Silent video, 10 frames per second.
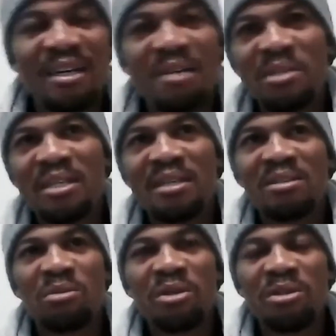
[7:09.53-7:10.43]
I mean,
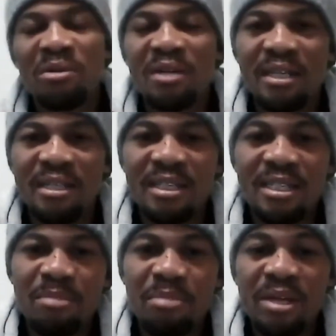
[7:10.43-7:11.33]
when you look at it,
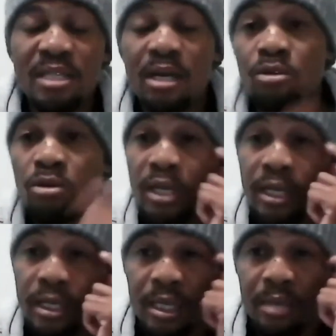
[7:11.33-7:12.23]
it depends how you look at
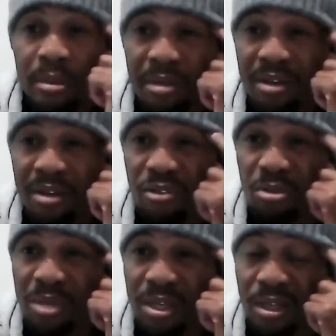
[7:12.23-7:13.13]
it, Kabza. But for
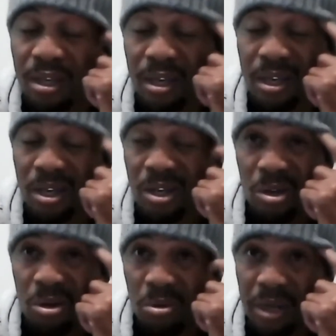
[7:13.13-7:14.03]
me,
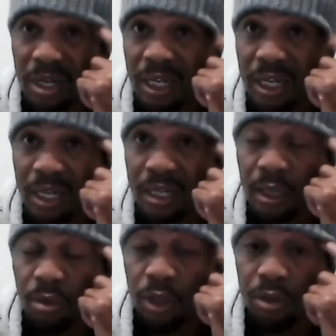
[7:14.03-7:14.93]
when I
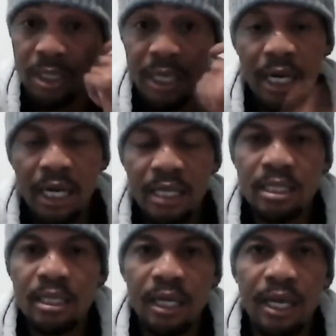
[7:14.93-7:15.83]
was
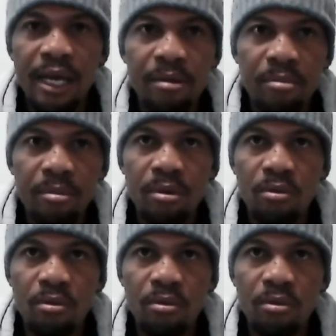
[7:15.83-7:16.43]
analyzing the game,